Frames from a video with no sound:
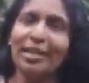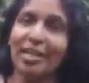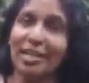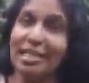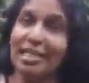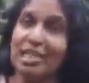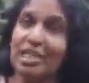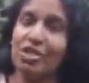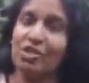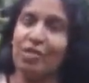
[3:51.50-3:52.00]

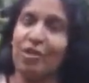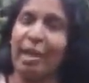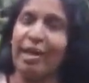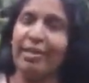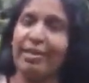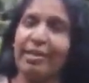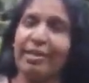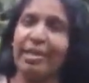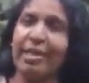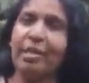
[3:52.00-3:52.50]
a
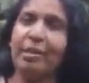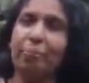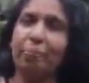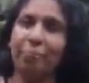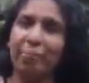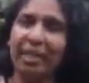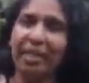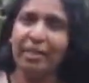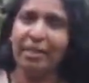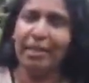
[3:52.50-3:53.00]
striking
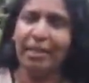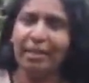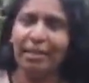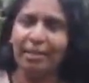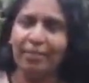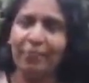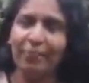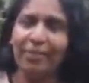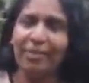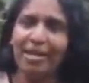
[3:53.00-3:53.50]

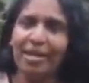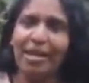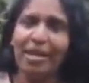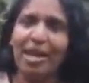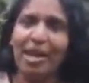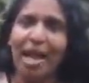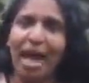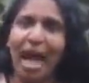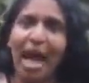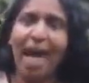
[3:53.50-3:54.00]
beginning,
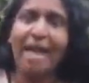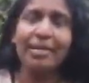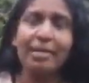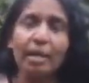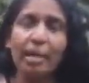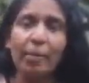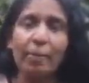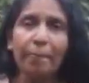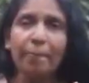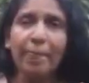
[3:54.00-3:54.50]
and
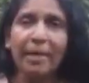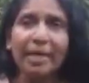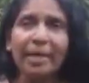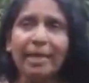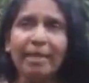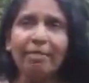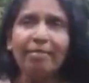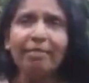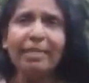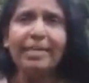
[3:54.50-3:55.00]
a
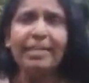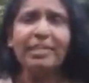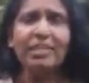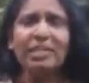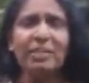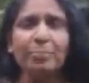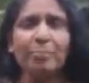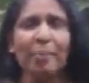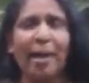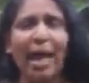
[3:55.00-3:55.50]
middle that
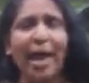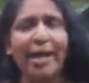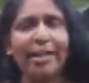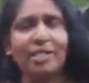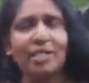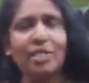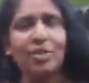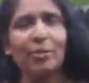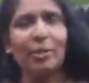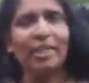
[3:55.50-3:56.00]
is
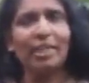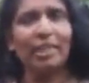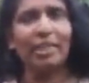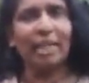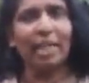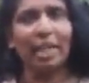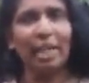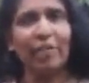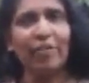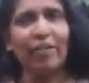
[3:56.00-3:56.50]
packed with
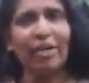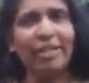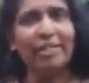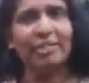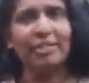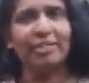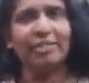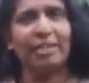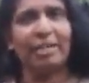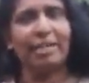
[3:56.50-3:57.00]

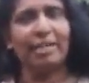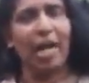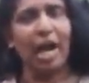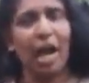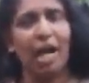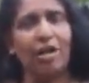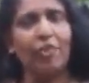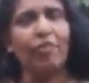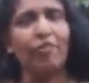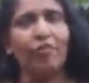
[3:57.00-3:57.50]
events that
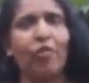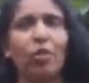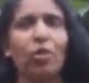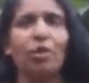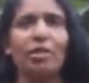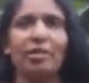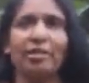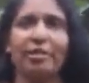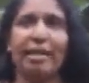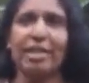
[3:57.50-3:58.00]

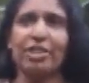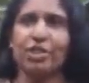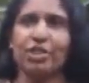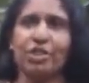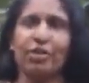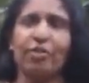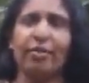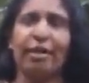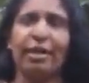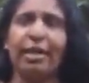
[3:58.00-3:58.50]
unfold
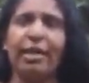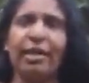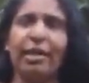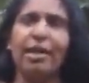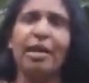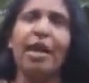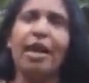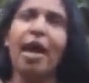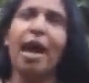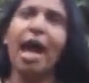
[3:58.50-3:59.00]
naturally,
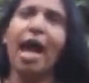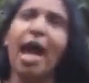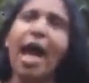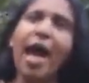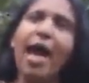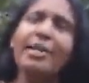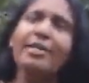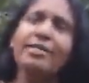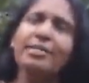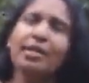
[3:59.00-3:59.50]

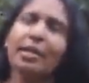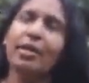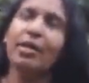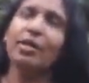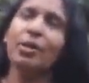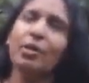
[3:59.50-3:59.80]
and a